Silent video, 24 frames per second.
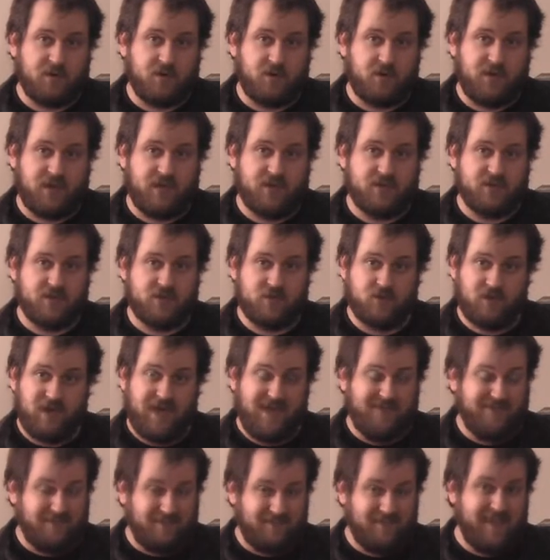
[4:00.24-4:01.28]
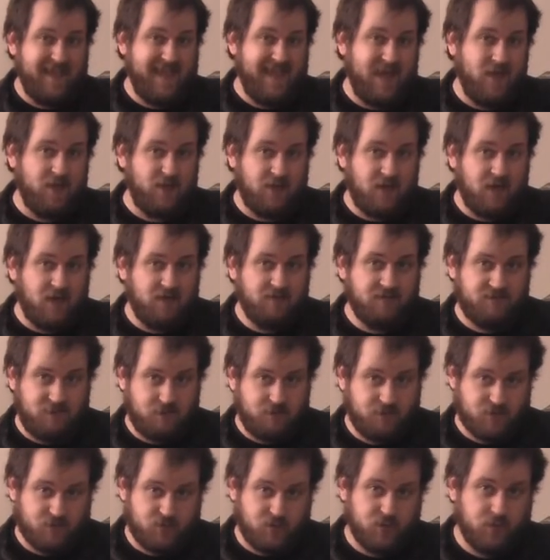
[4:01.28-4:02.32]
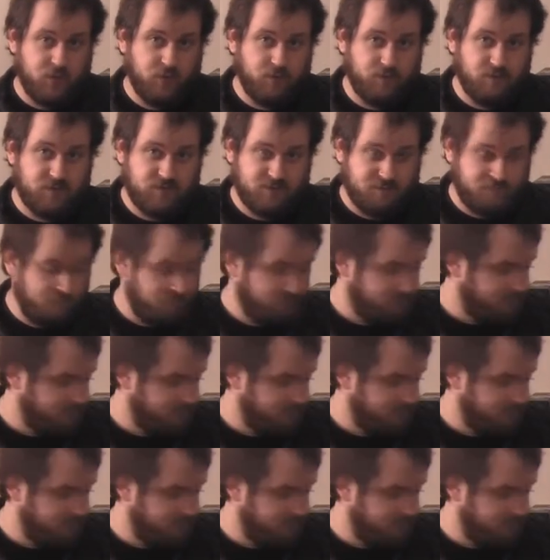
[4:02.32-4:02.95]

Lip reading: going into and the layout of those rooms.